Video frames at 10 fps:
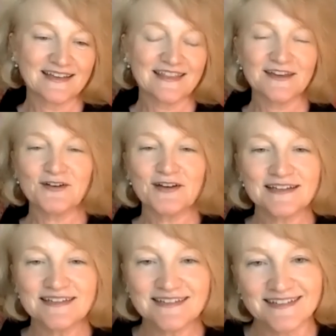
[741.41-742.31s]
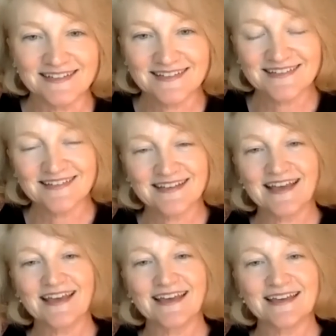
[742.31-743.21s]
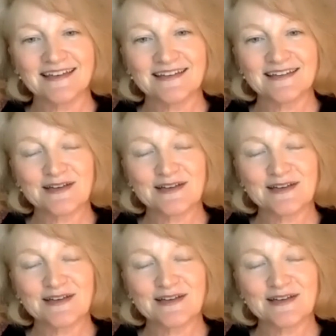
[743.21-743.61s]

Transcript: their ideas and